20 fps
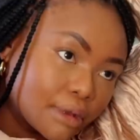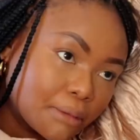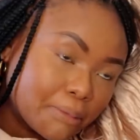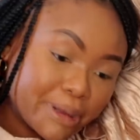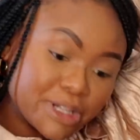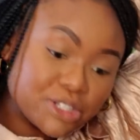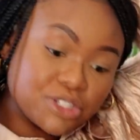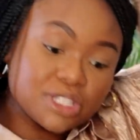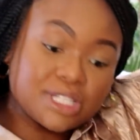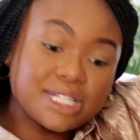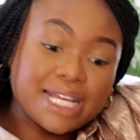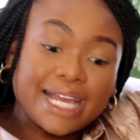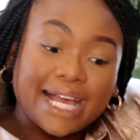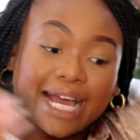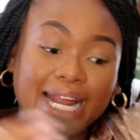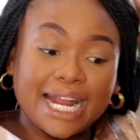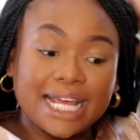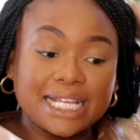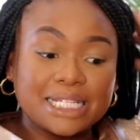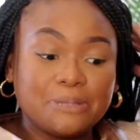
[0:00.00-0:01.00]
But you say,
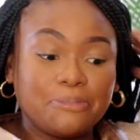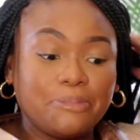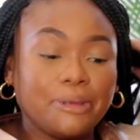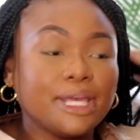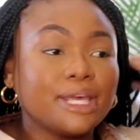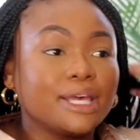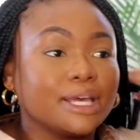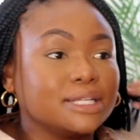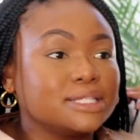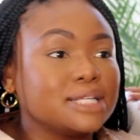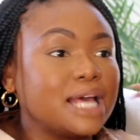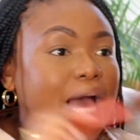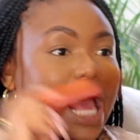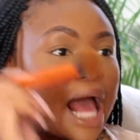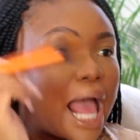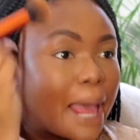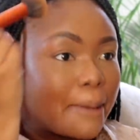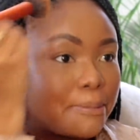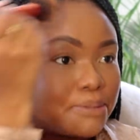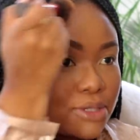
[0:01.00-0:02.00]
can I speak it?
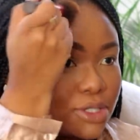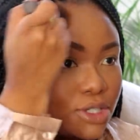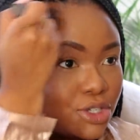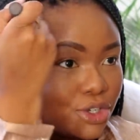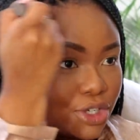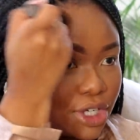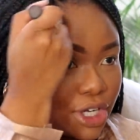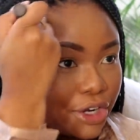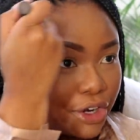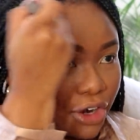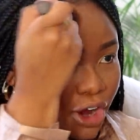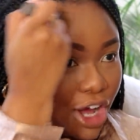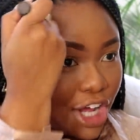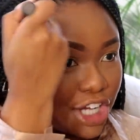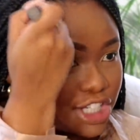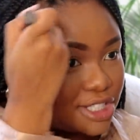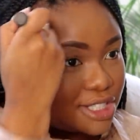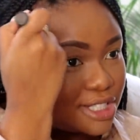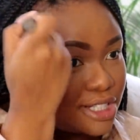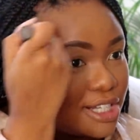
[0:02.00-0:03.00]
Absolutely
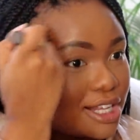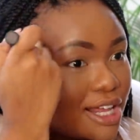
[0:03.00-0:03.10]
not.